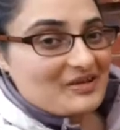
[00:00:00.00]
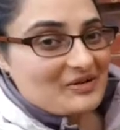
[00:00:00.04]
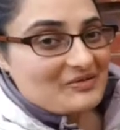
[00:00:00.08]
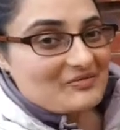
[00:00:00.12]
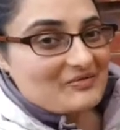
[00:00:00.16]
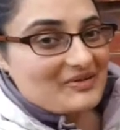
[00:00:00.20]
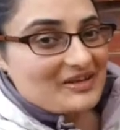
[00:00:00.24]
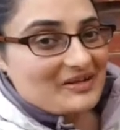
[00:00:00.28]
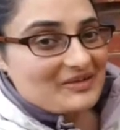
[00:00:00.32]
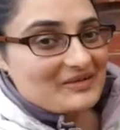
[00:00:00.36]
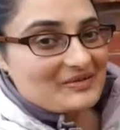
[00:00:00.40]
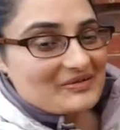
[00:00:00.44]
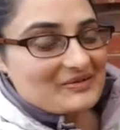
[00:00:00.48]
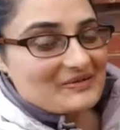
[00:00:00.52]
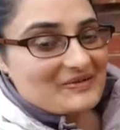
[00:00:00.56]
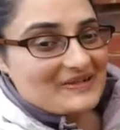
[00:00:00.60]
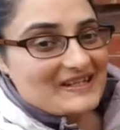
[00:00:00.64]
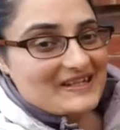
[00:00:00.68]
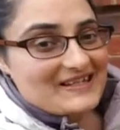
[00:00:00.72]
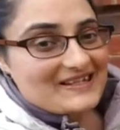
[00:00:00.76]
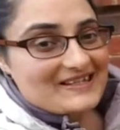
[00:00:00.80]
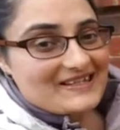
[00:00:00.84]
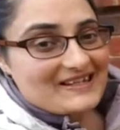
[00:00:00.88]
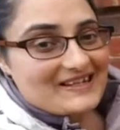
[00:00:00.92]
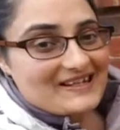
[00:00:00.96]
come out, on
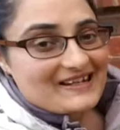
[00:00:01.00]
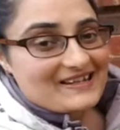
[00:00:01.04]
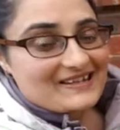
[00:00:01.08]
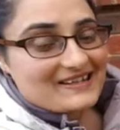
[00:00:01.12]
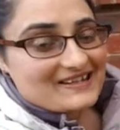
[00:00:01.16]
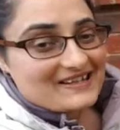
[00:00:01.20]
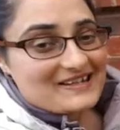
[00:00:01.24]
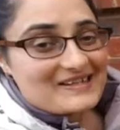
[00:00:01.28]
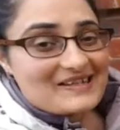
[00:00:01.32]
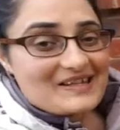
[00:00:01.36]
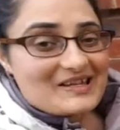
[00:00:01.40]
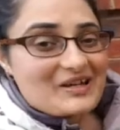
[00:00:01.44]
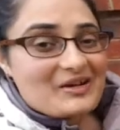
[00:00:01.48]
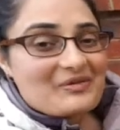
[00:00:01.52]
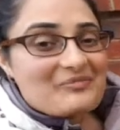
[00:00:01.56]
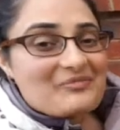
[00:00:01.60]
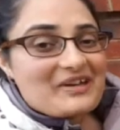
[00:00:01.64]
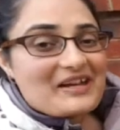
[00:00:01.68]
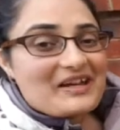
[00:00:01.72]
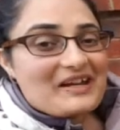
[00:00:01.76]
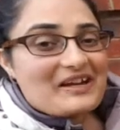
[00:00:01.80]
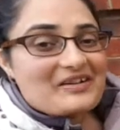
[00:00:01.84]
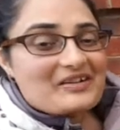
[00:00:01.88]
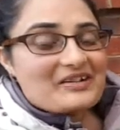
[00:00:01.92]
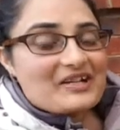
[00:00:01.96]
days that it does
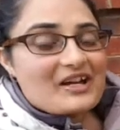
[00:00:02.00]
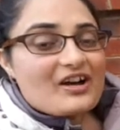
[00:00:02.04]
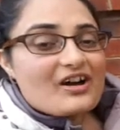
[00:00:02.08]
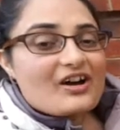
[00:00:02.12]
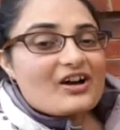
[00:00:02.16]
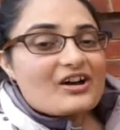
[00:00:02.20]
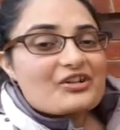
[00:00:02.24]
come out,